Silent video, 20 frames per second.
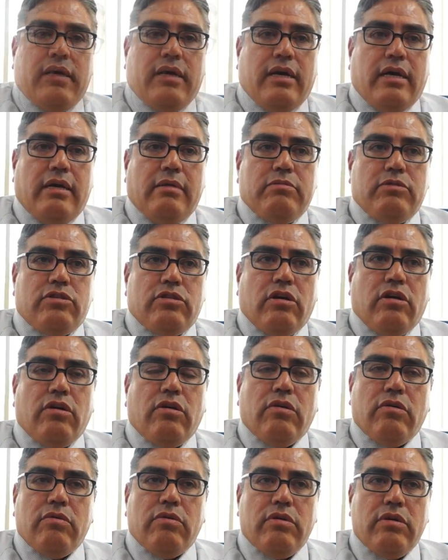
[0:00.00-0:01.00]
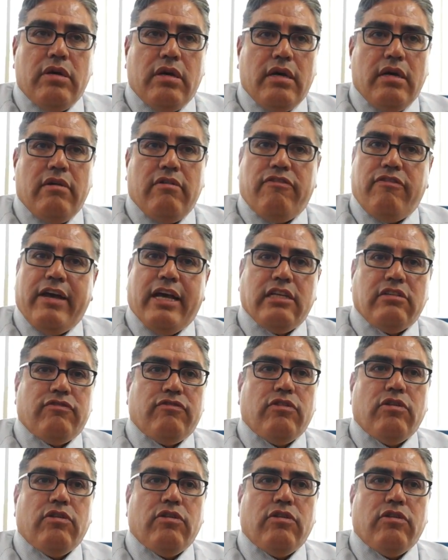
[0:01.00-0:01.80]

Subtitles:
Fast